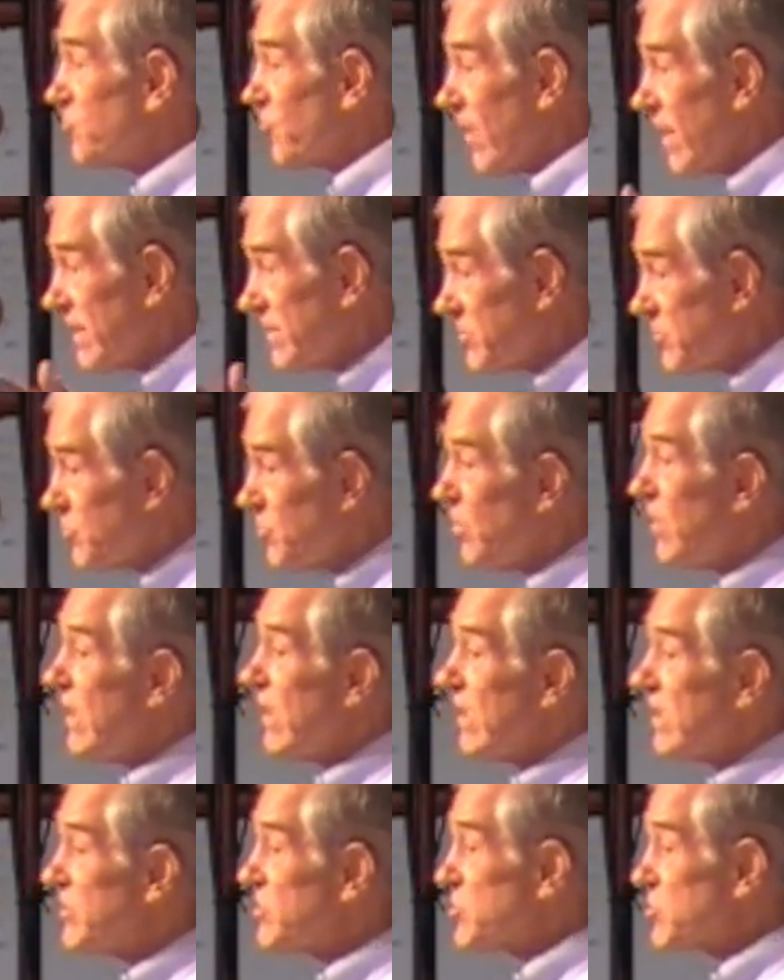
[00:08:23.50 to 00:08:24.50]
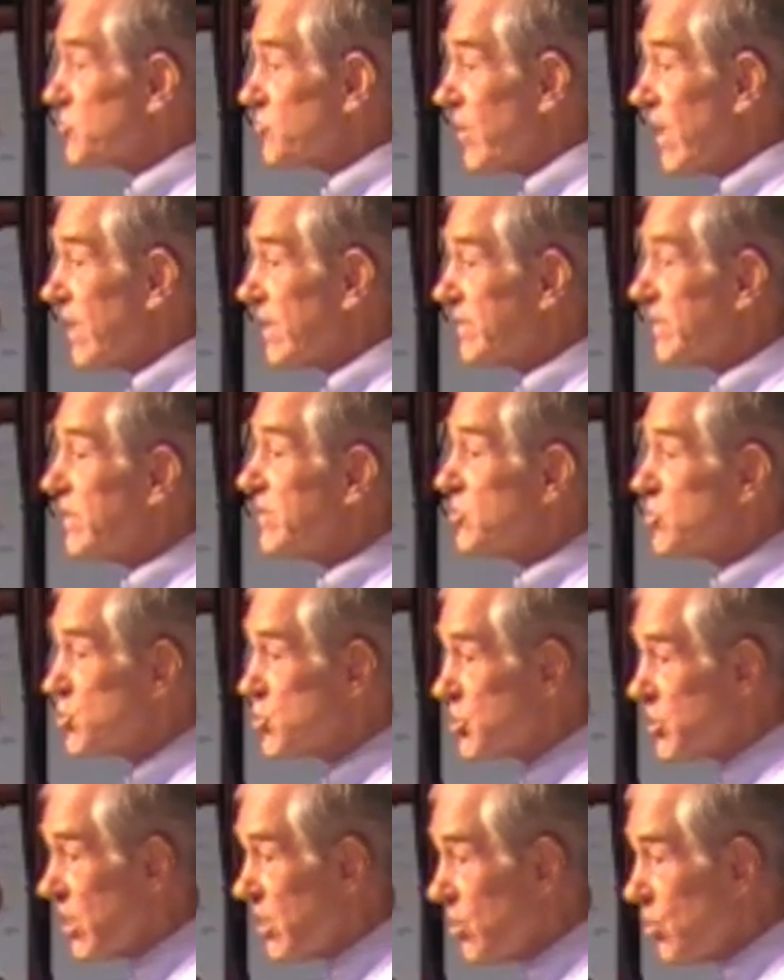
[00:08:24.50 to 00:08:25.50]
try to instruct and
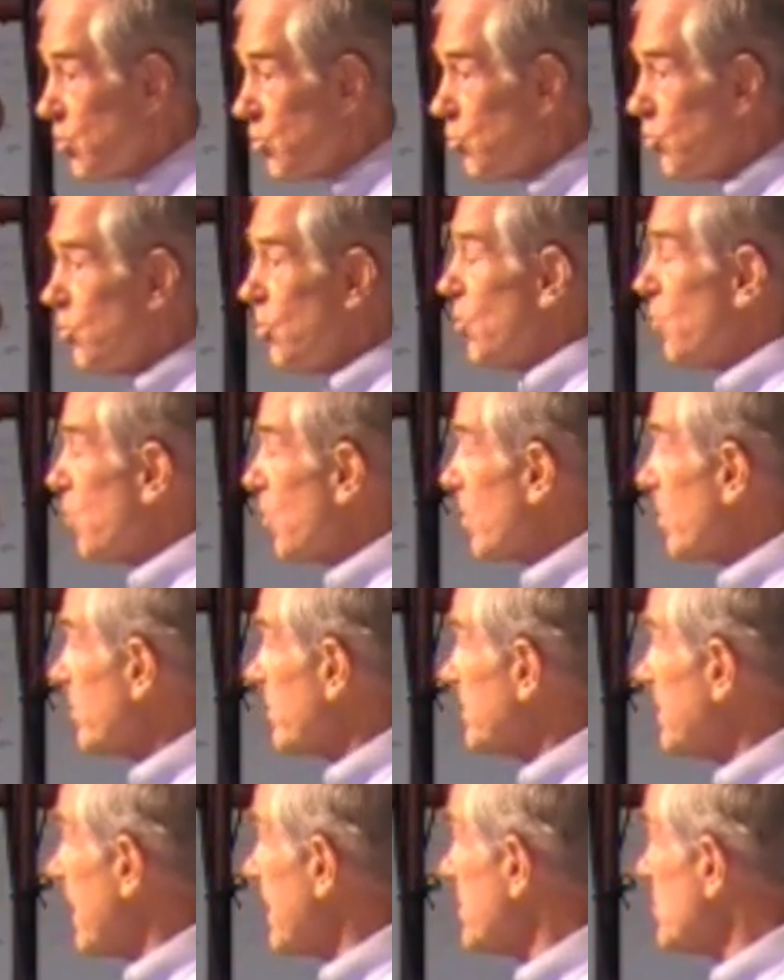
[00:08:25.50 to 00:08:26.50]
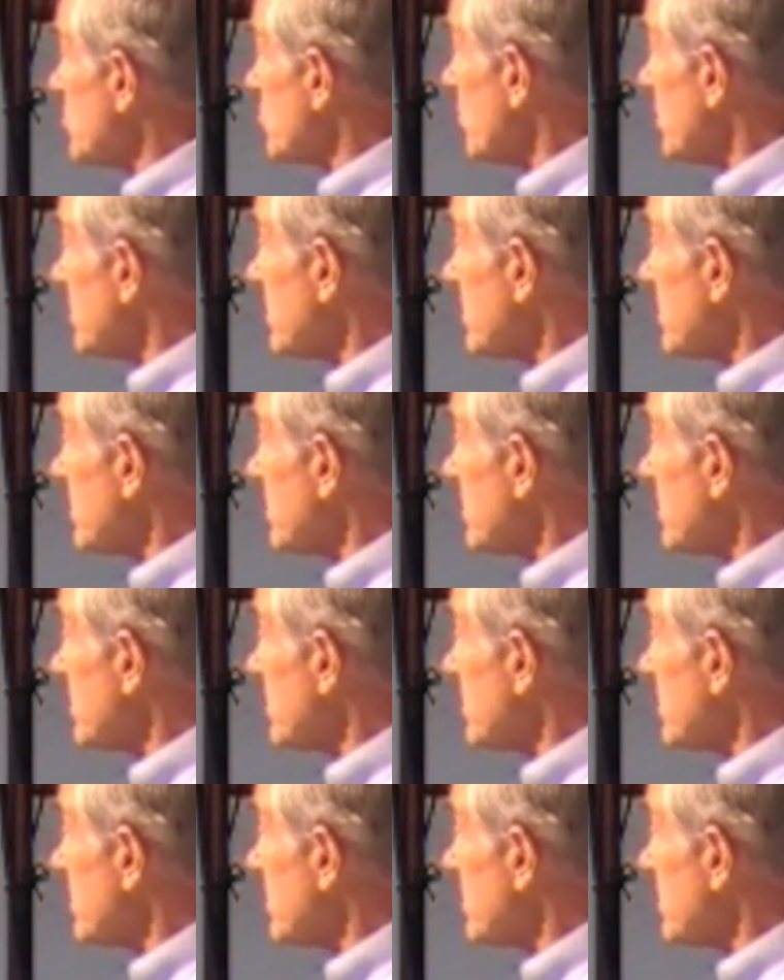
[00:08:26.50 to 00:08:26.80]
show where the danger